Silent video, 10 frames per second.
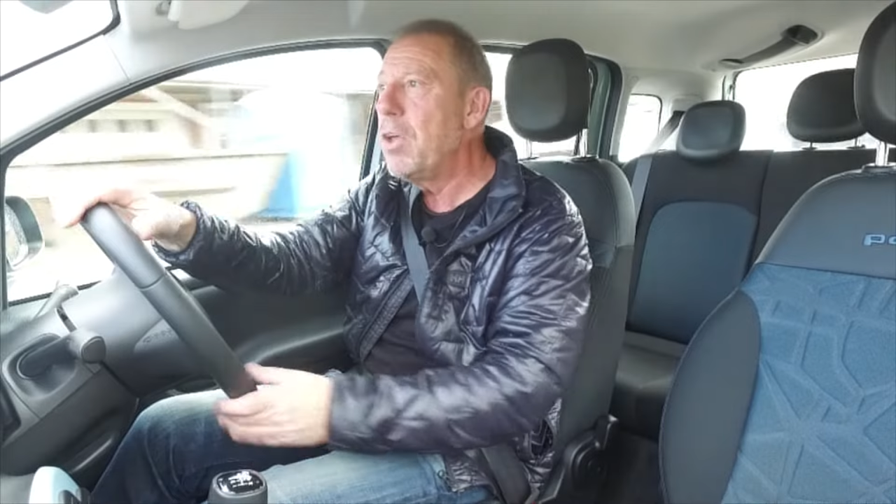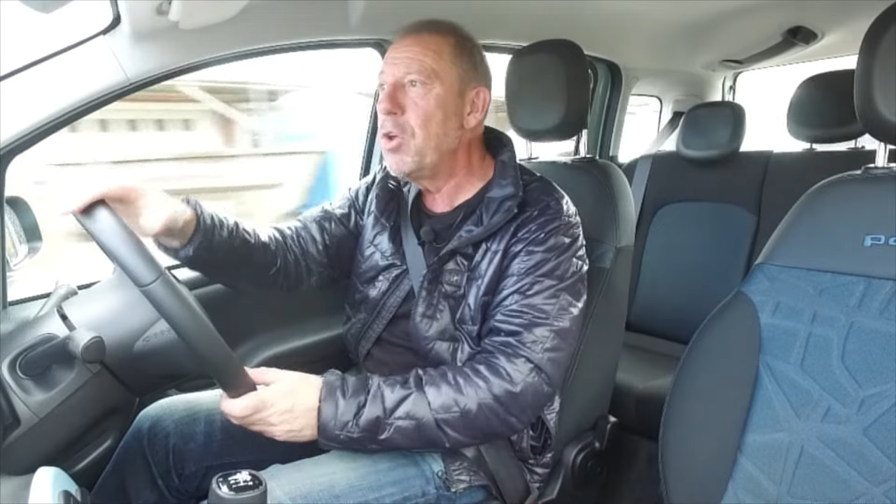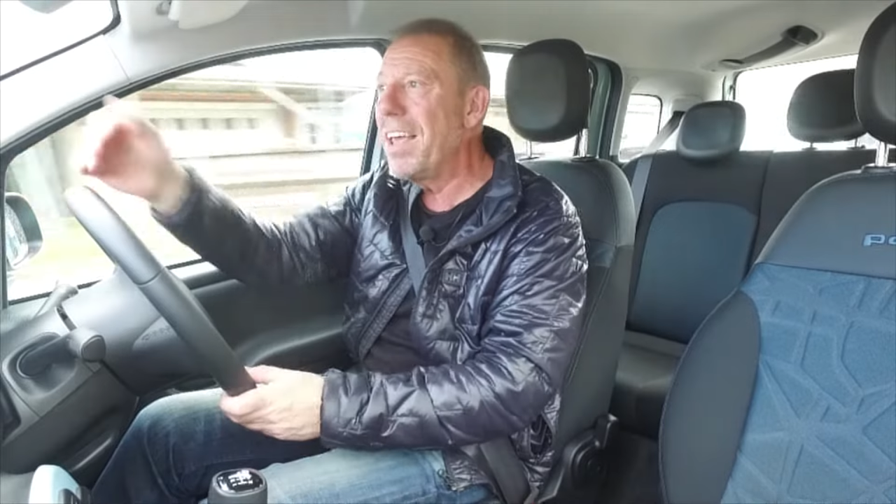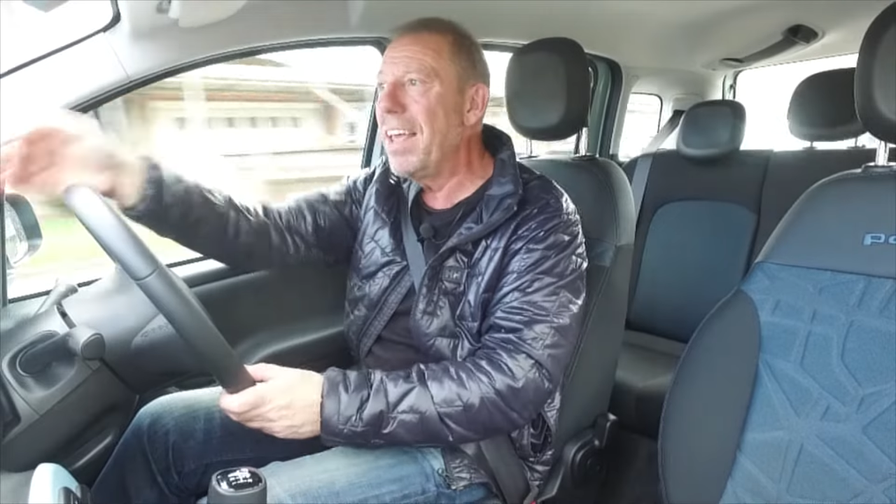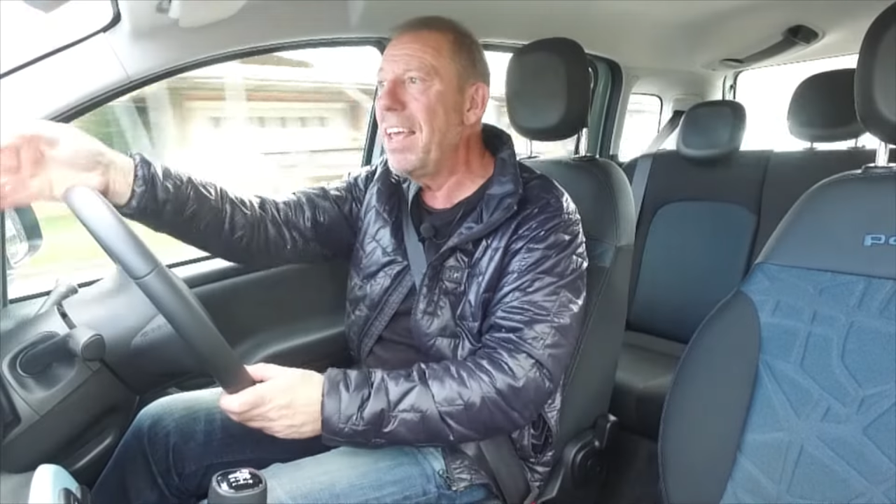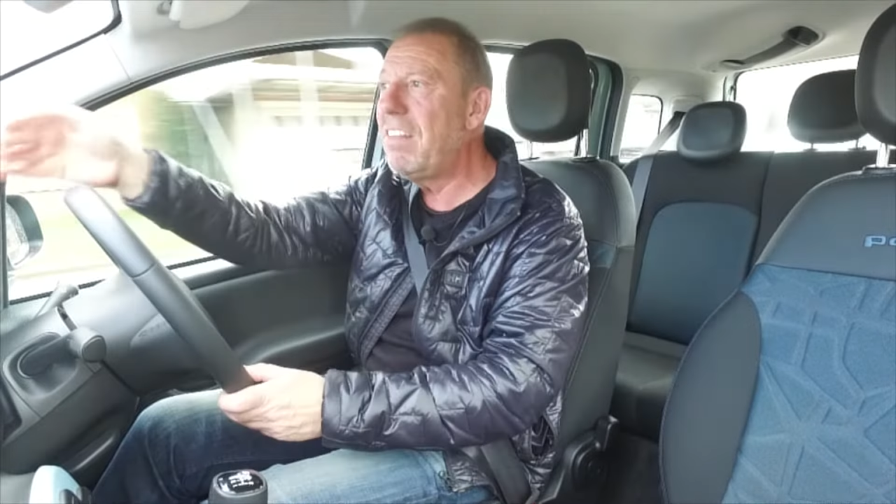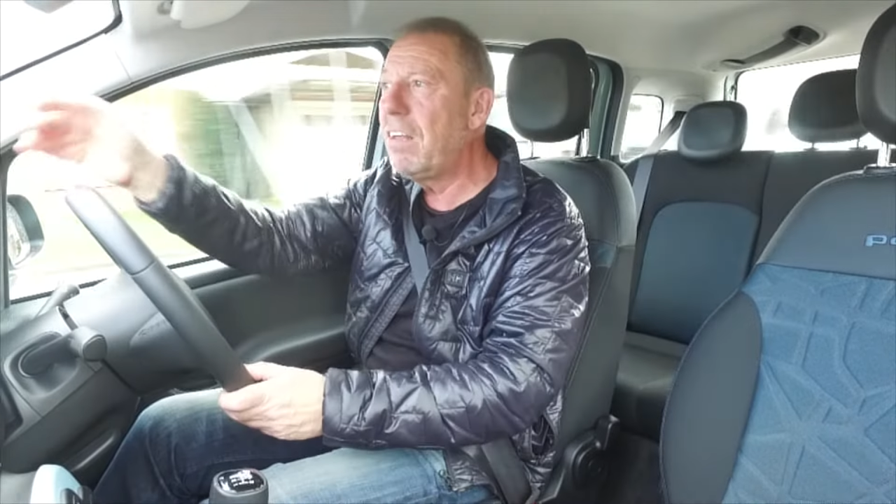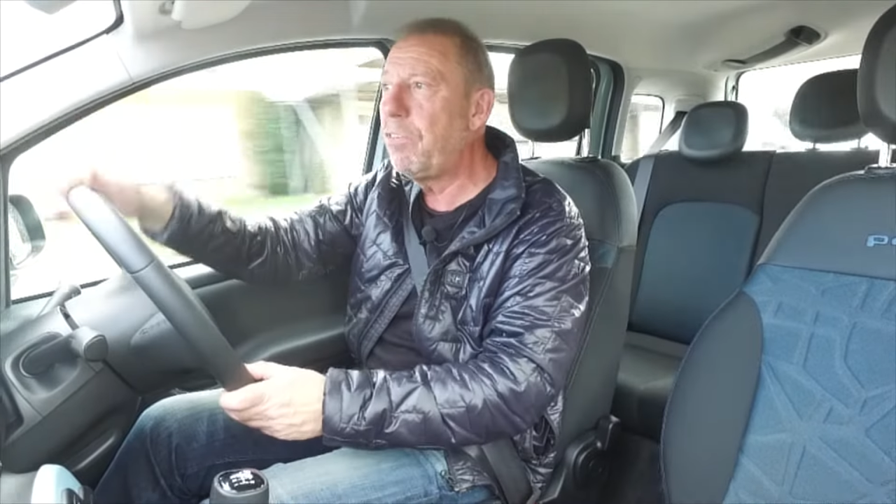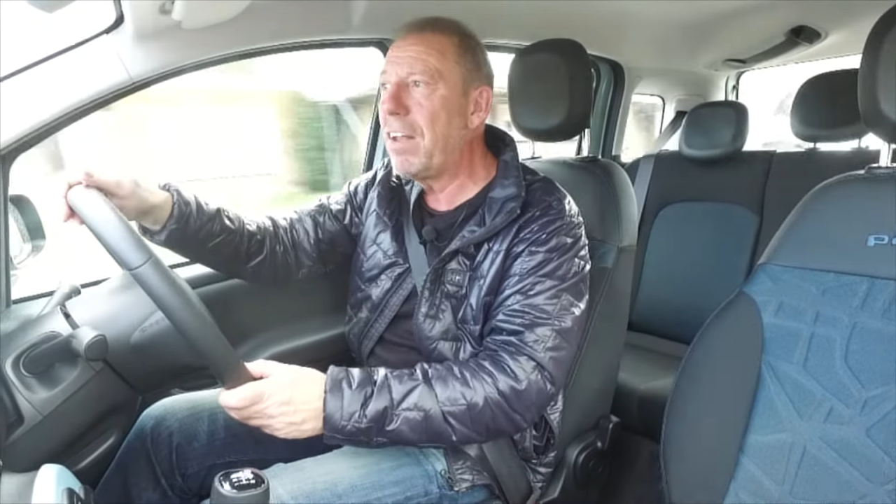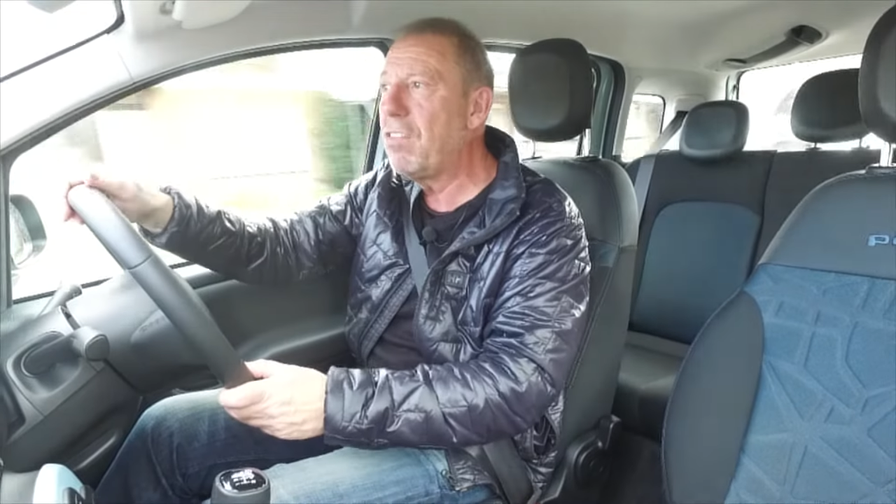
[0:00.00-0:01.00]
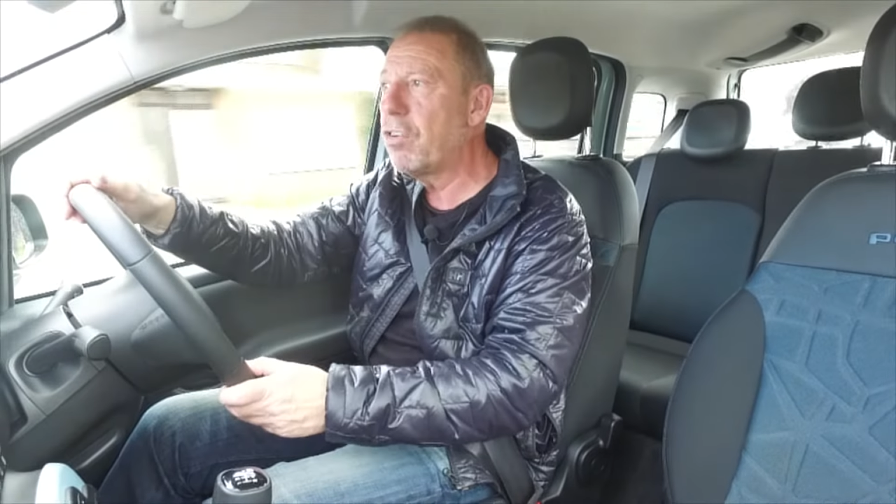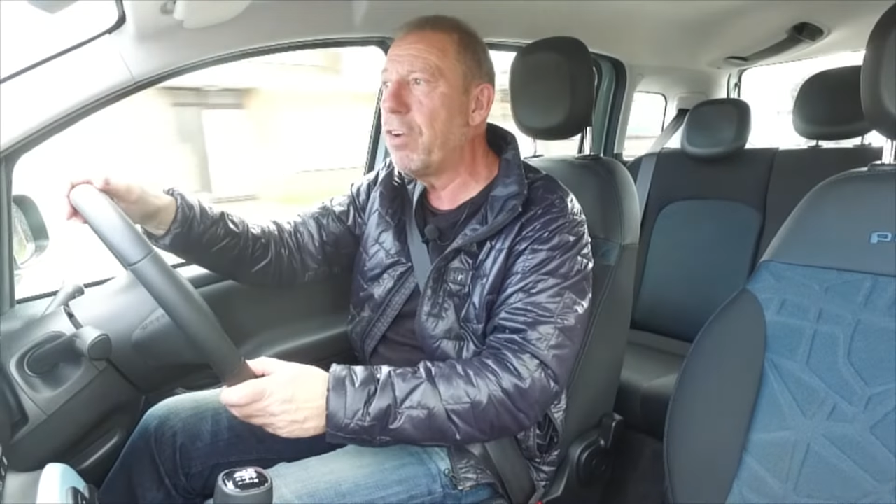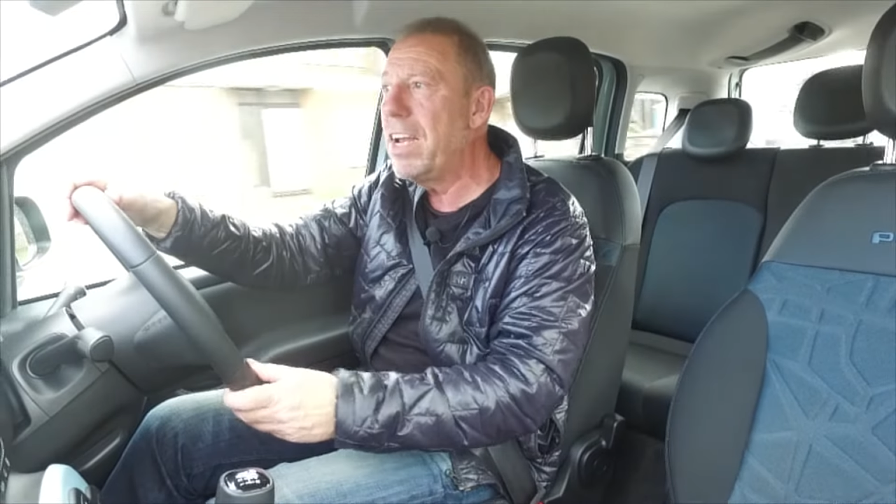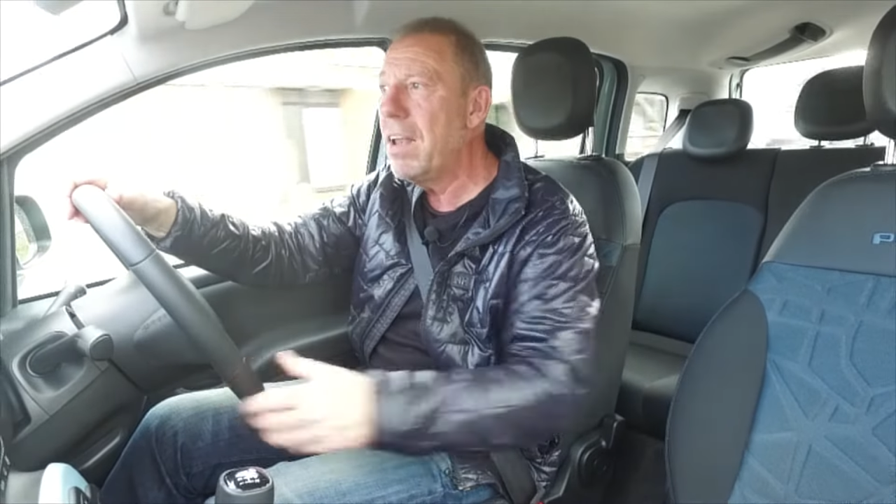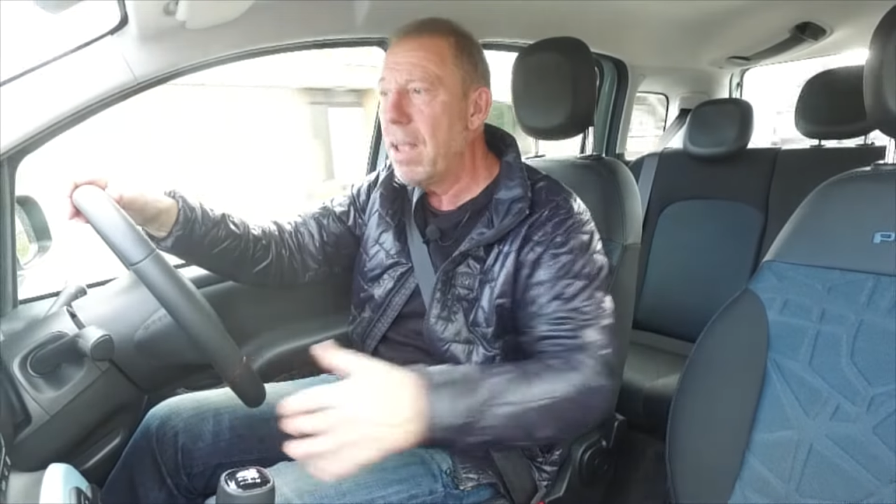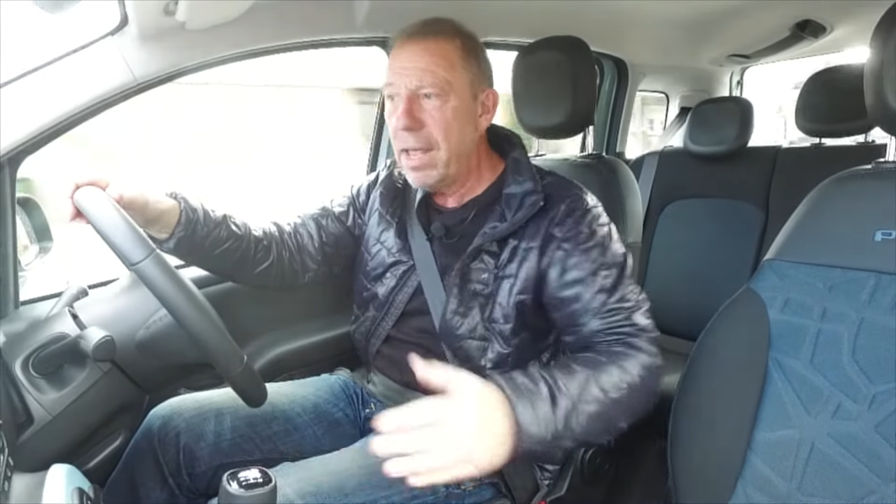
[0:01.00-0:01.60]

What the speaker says: You get a heated front screen,